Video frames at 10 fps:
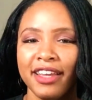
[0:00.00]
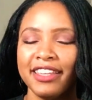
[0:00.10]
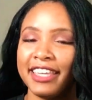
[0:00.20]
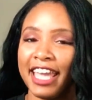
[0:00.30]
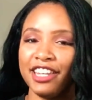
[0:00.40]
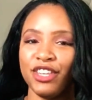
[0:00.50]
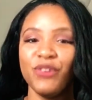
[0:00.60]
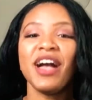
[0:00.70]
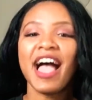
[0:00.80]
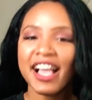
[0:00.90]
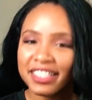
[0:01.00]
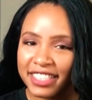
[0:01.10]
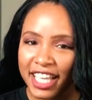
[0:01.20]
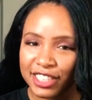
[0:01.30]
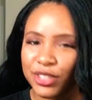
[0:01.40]
gaining you
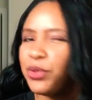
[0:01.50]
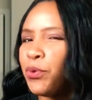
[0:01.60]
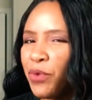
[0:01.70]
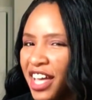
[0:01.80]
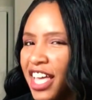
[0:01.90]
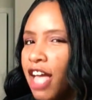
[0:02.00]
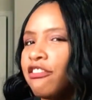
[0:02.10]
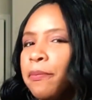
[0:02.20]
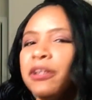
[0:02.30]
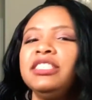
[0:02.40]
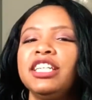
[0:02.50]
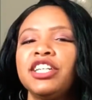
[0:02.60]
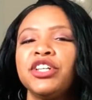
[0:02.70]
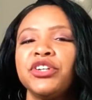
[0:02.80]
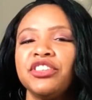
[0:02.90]
access to whatever
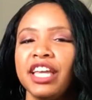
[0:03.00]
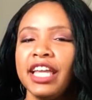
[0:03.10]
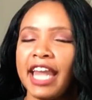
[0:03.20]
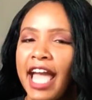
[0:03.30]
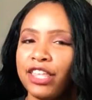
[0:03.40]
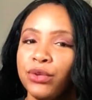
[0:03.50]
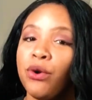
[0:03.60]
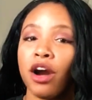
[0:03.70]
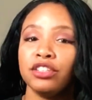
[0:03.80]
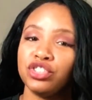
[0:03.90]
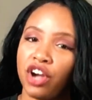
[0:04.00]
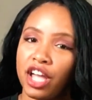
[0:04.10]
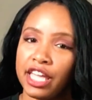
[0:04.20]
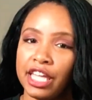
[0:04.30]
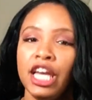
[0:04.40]
particular thing that you are trying